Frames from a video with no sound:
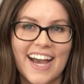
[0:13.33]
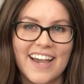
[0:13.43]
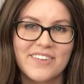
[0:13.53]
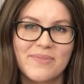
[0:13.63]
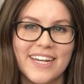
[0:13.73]

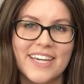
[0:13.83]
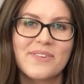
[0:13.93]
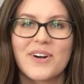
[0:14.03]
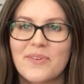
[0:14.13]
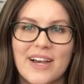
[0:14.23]
everybody,
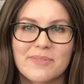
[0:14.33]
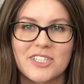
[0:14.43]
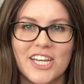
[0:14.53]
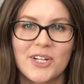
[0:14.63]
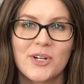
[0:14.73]
welcome back to my
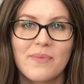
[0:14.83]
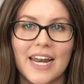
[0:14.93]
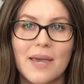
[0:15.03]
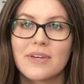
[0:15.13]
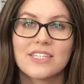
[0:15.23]
channel. My
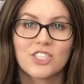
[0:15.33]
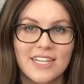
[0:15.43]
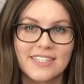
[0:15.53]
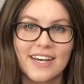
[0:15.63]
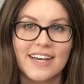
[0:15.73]
name is
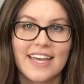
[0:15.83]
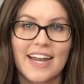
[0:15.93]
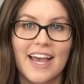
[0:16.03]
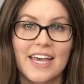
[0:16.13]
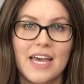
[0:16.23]
Jessica and
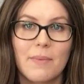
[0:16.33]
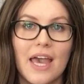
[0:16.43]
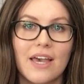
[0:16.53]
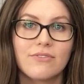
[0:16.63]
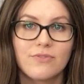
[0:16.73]
I am
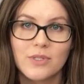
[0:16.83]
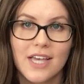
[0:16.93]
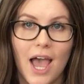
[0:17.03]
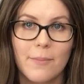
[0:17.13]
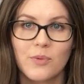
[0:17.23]
a
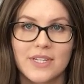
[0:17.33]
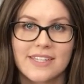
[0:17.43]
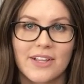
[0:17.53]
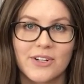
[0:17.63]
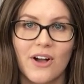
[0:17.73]
full-time
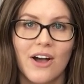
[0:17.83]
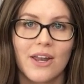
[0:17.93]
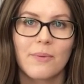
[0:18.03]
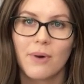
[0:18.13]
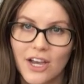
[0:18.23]
reseller
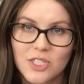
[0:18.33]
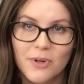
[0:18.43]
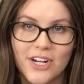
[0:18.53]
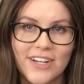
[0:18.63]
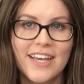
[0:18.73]
on
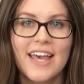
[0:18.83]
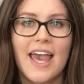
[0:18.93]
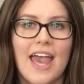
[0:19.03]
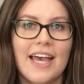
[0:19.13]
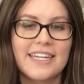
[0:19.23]
Poshmark.
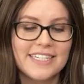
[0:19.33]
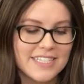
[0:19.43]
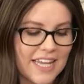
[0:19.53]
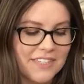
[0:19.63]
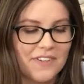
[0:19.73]
And in
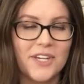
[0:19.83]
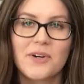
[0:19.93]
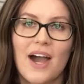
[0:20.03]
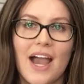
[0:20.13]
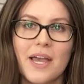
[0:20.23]
today's video,
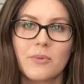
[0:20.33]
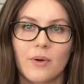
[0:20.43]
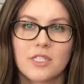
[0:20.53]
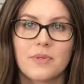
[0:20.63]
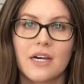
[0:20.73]
I am
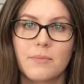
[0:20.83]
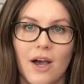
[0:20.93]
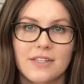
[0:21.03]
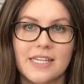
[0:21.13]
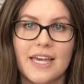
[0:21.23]
going to be
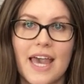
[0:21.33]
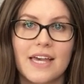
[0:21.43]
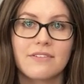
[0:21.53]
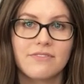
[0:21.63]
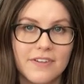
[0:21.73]
unboxing
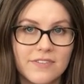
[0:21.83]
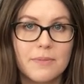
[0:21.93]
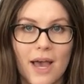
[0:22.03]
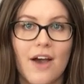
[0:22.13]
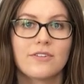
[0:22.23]
a 50
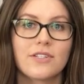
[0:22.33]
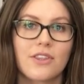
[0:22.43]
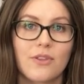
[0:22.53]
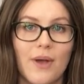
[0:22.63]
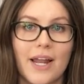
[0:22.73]
pound
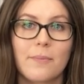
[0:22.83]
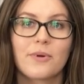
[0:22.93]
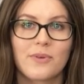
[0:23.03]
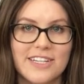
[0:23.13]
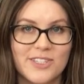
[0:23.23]
ThredUp
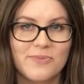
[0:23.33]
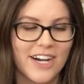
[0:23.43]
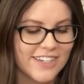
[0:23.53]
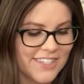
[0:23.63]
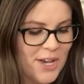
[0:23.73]
rescue
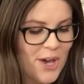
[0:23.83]
box.